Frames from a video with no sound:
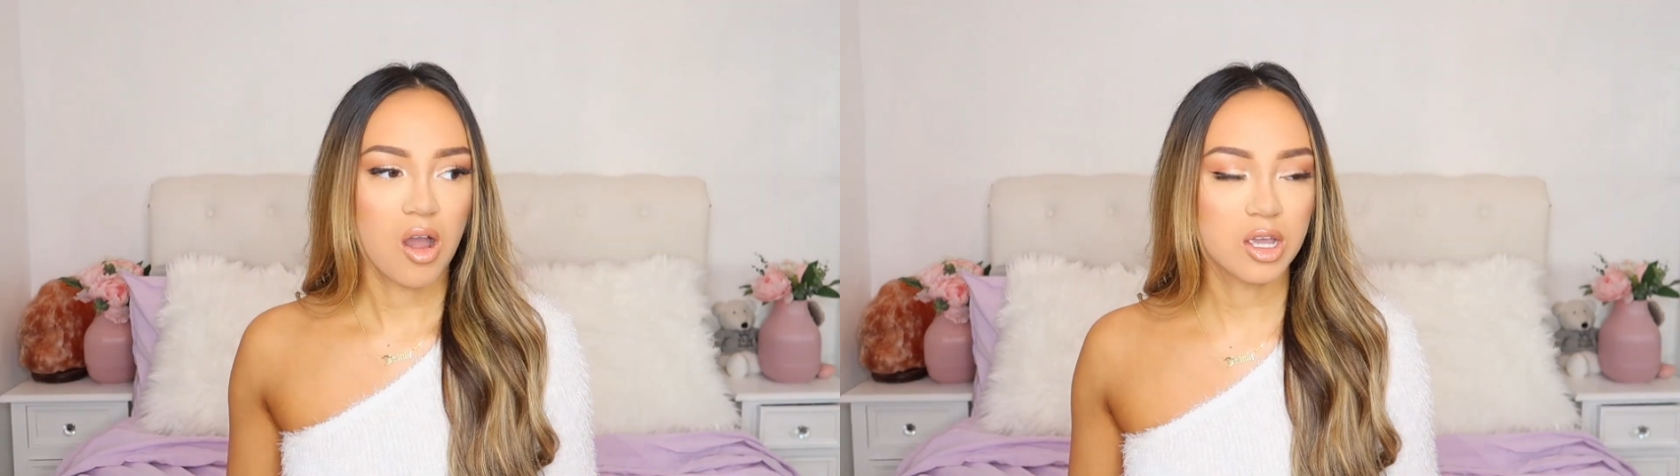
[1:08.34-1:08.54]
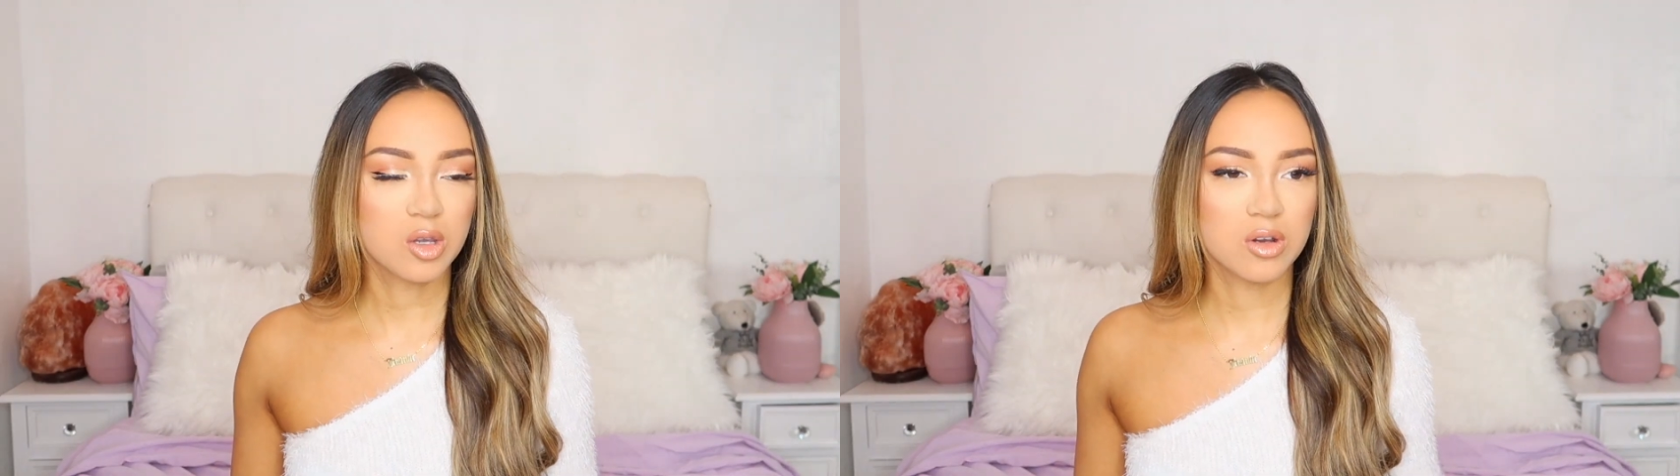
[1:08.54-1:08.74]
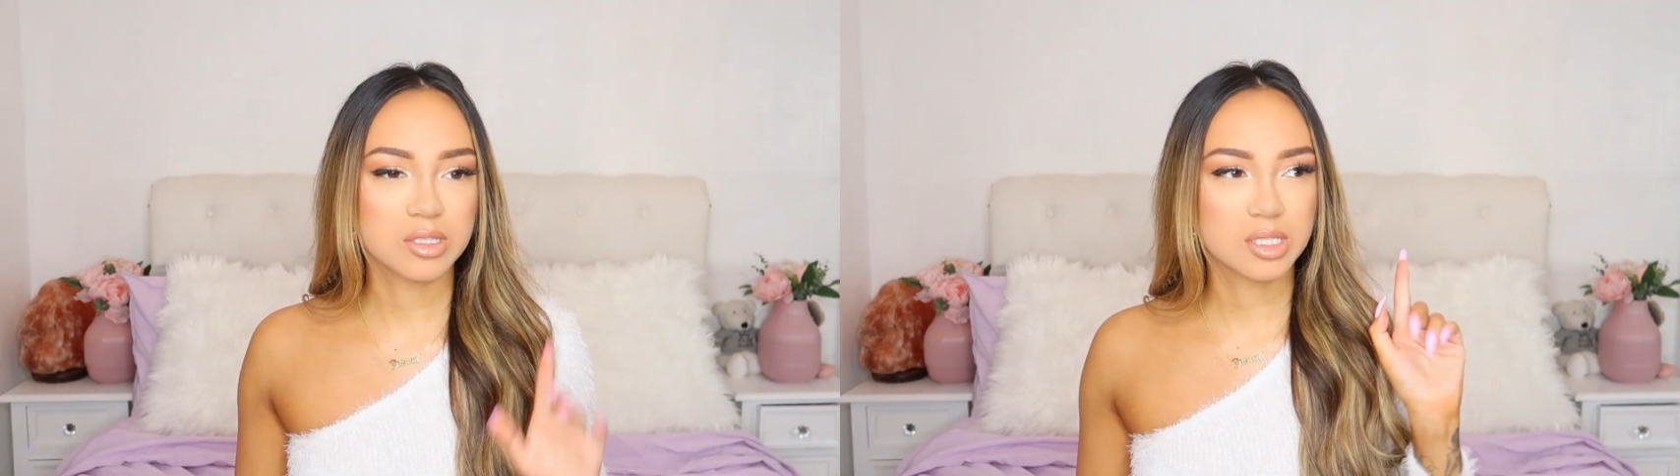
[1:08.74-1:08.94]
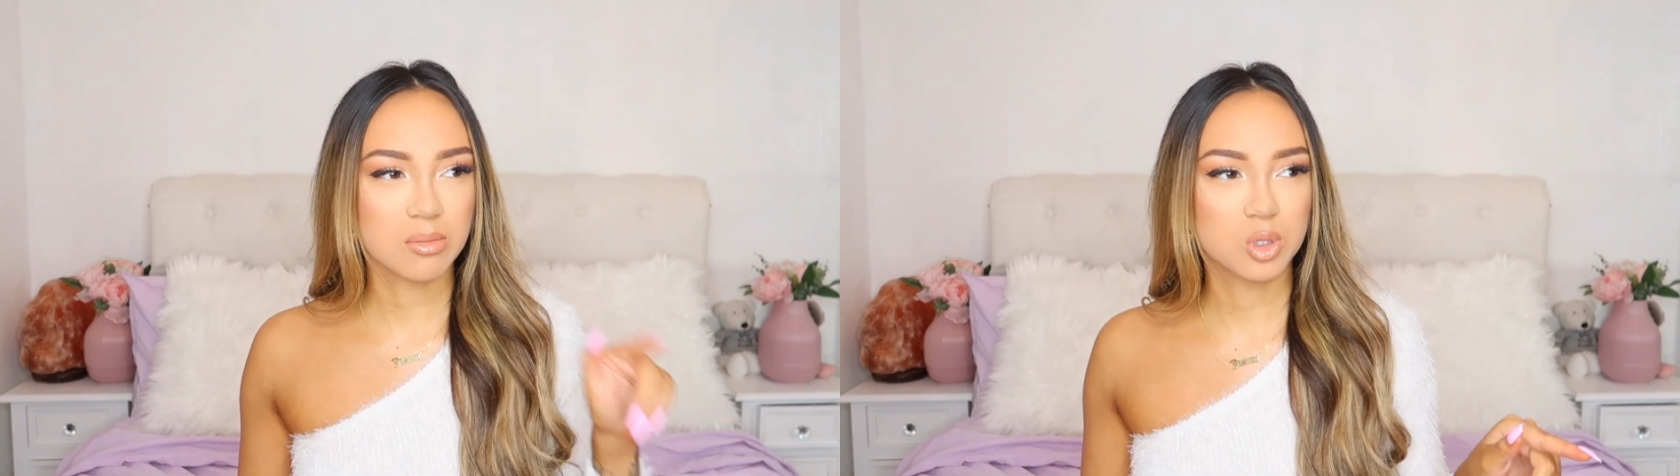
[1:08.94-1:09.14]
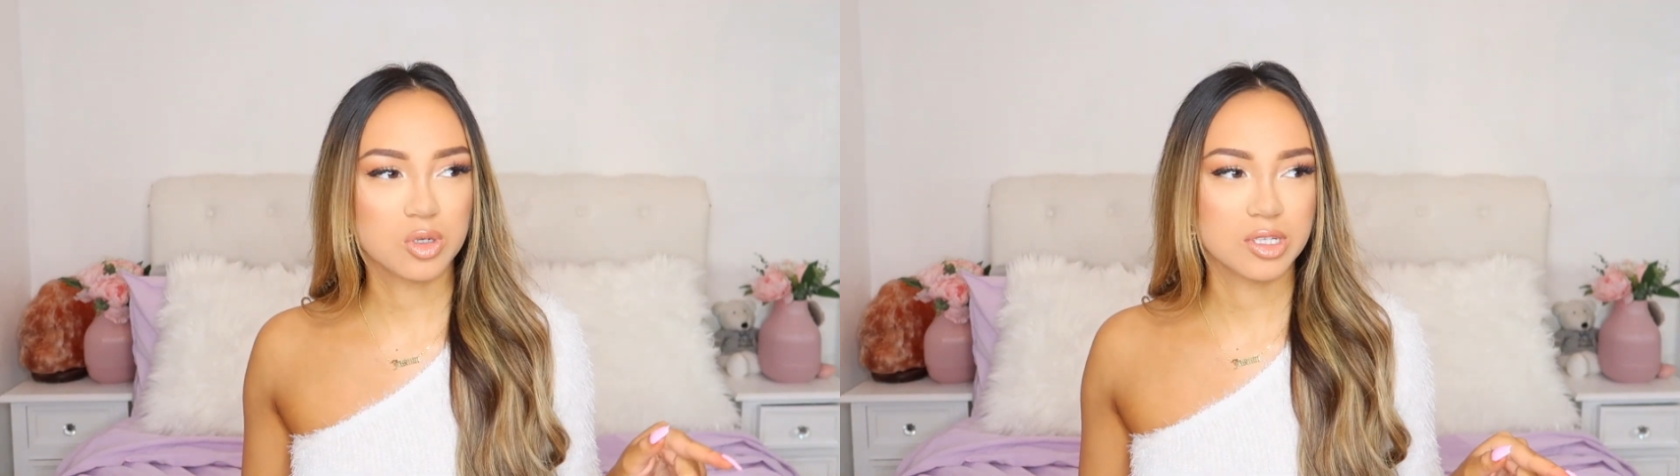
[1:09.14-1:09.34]
I got
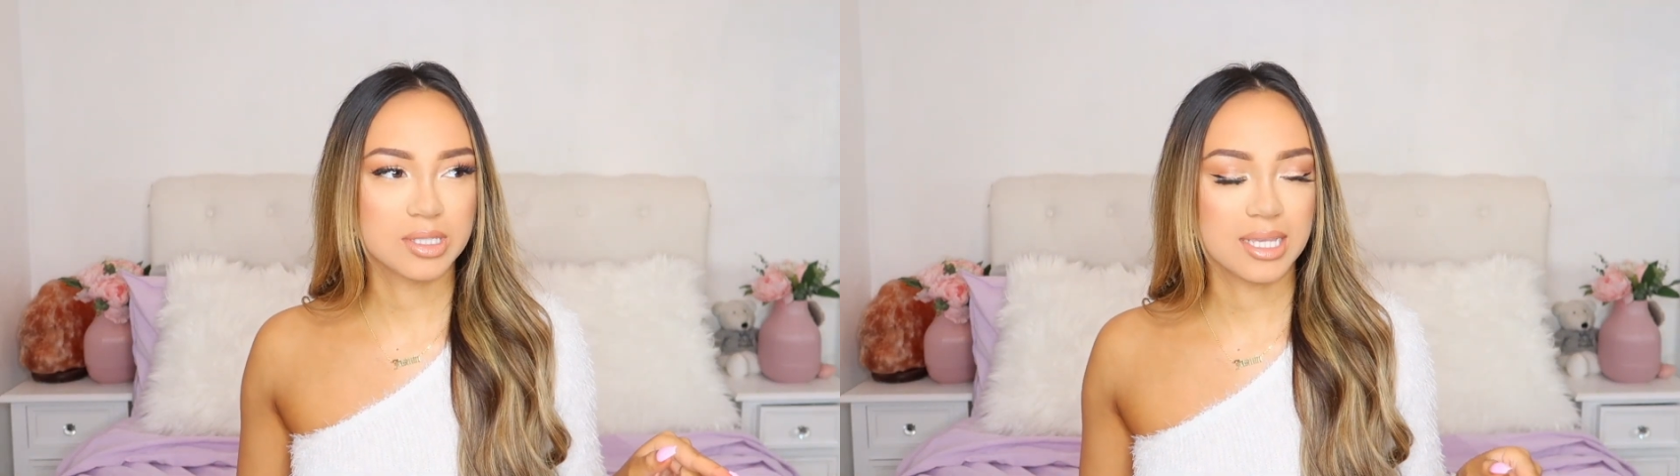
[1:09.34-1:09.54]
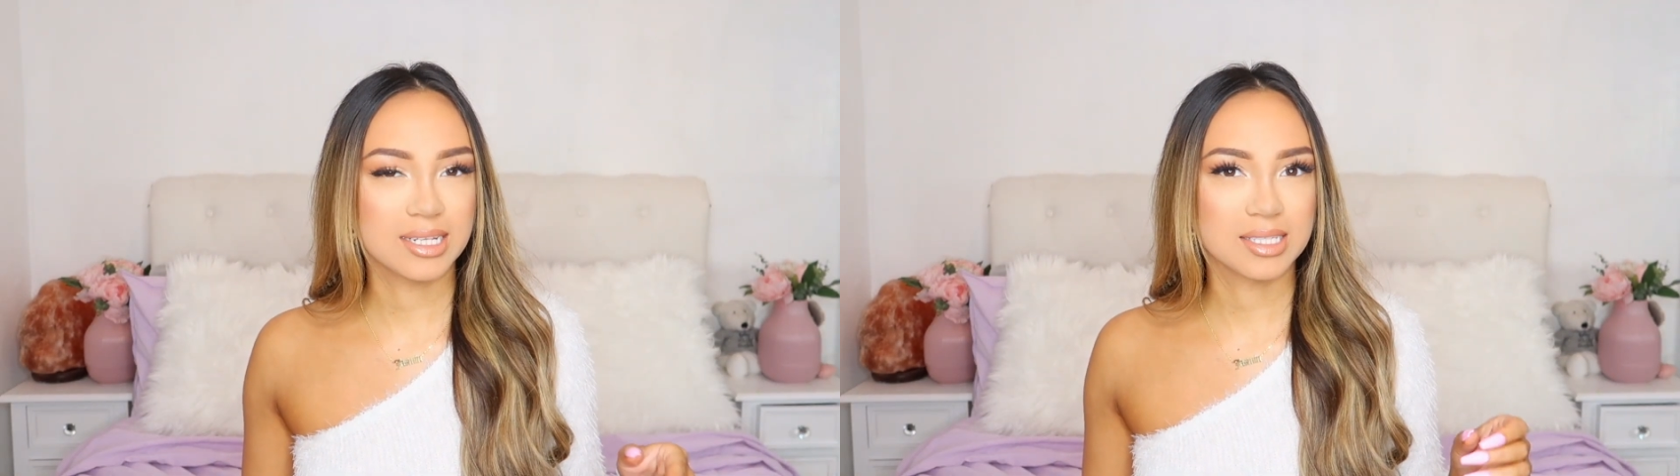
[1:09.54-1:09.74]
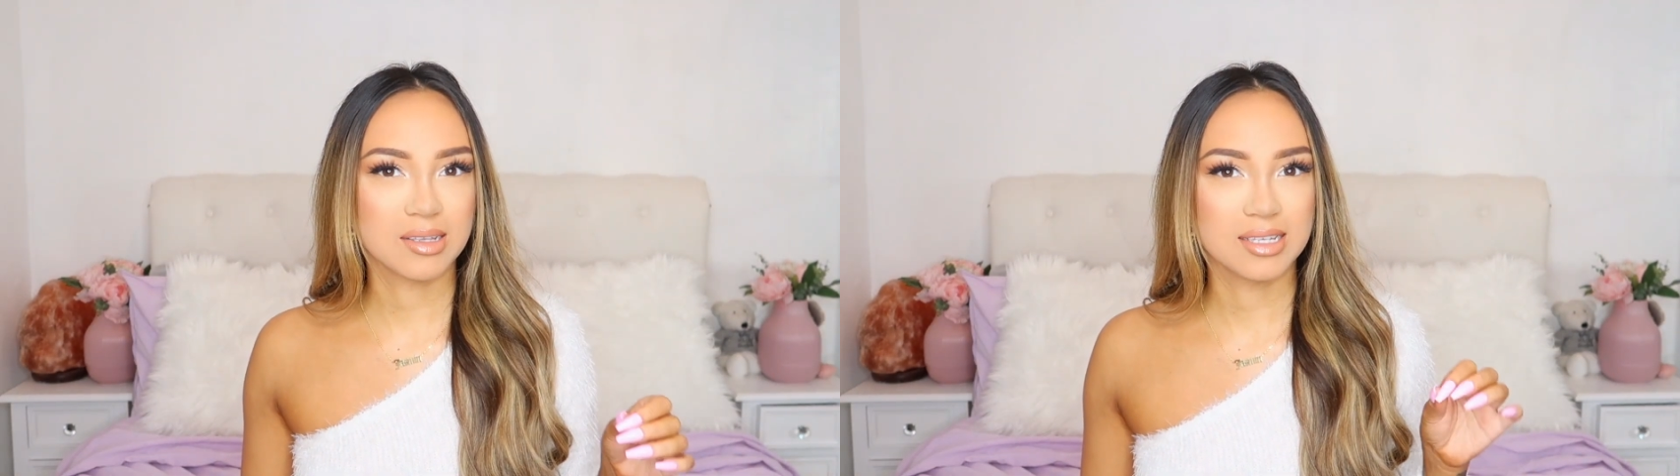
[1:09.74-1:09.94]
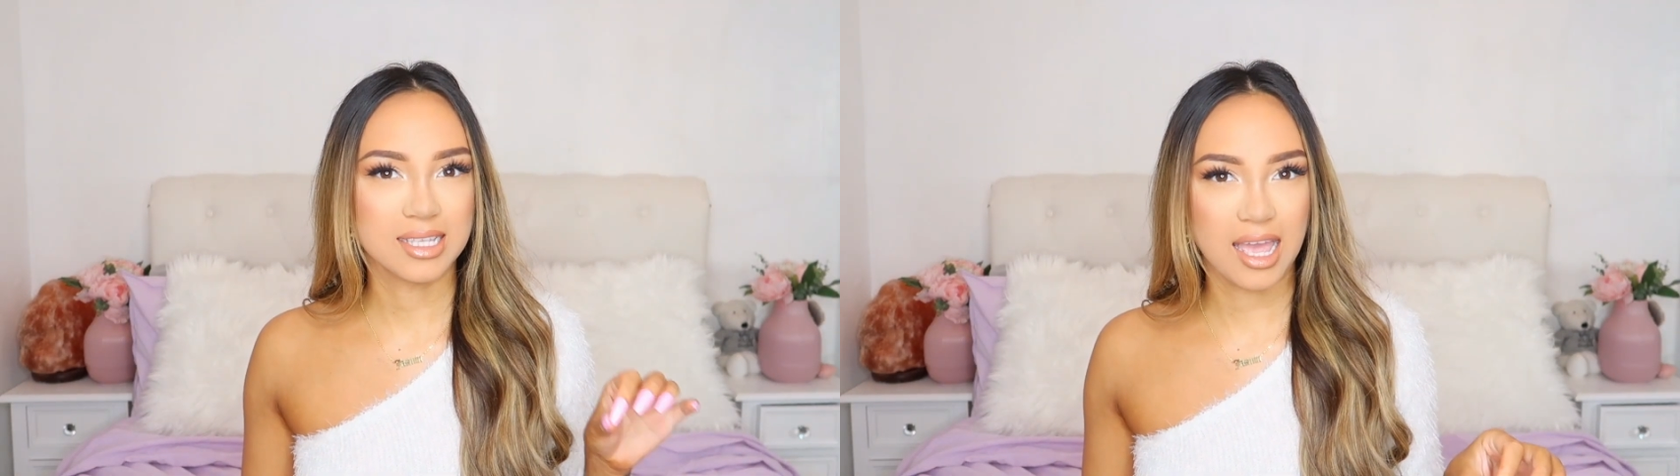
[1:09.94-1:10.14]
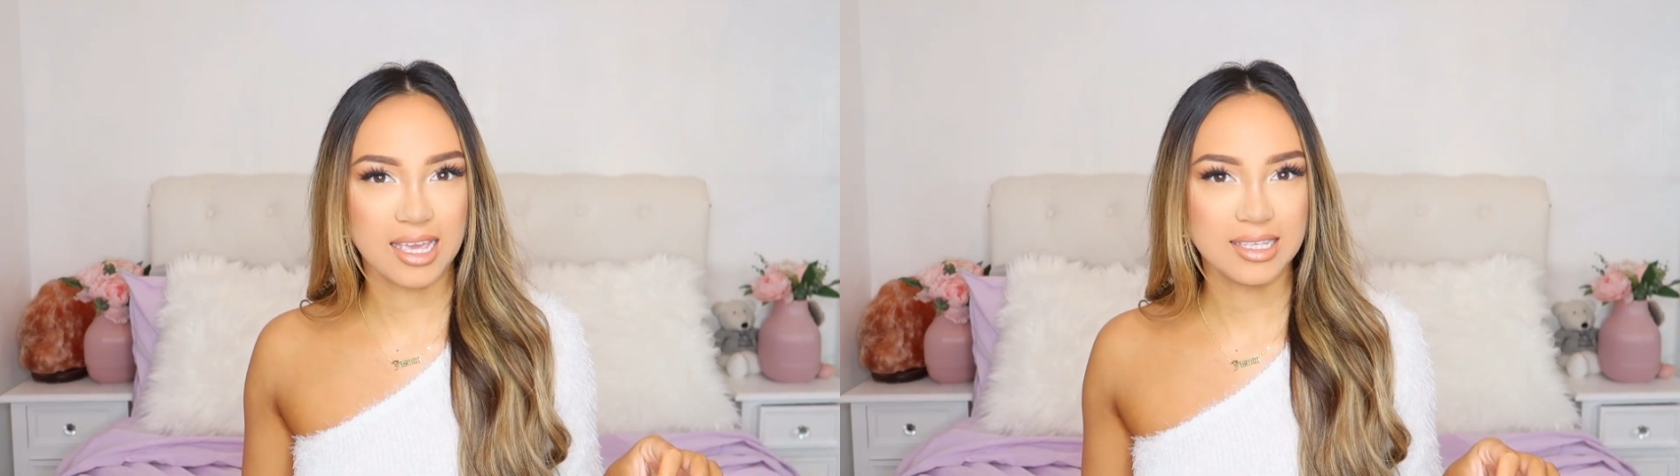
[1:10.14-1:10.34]
some joggers in a
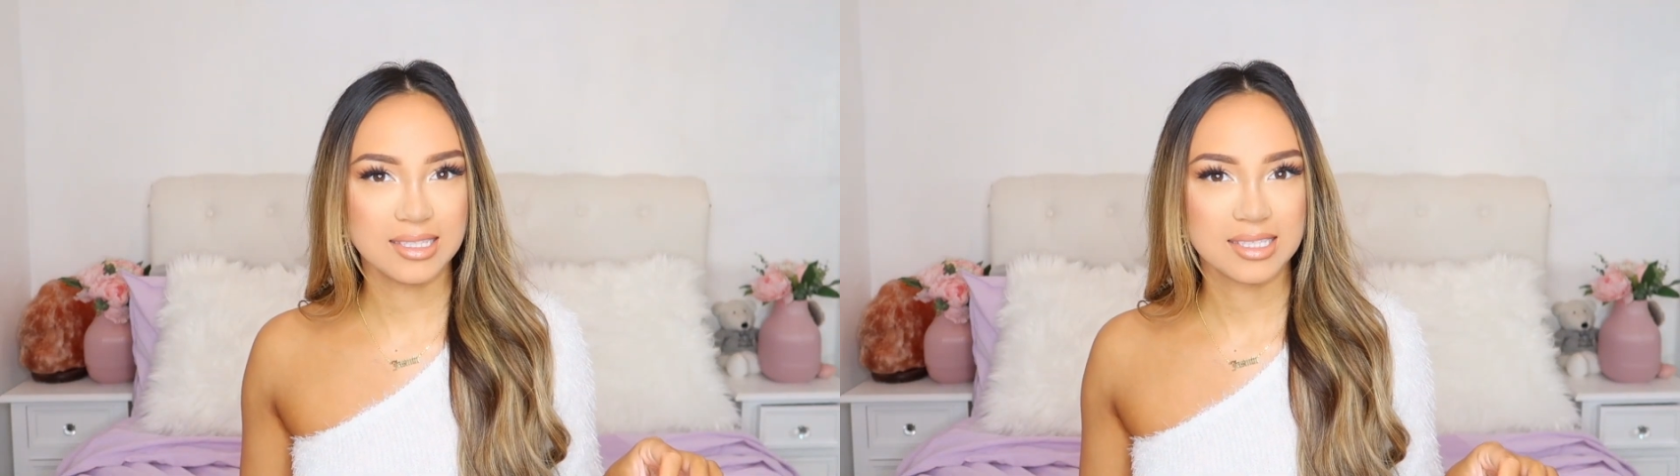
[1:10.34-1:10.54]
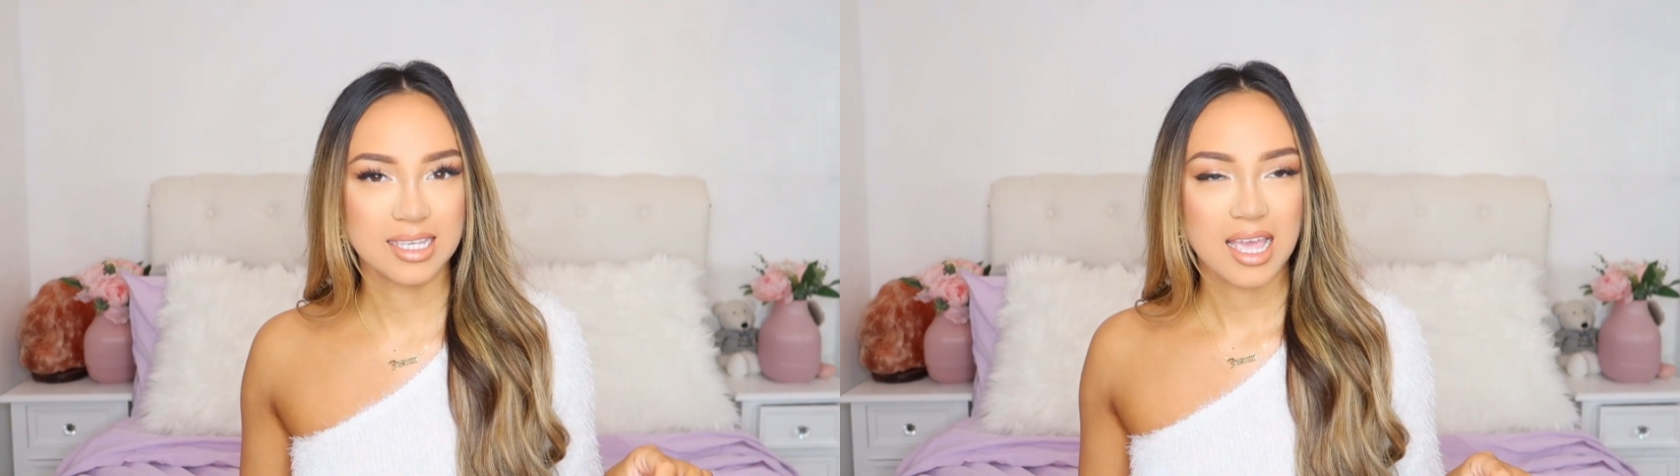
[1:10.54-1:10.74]
size 8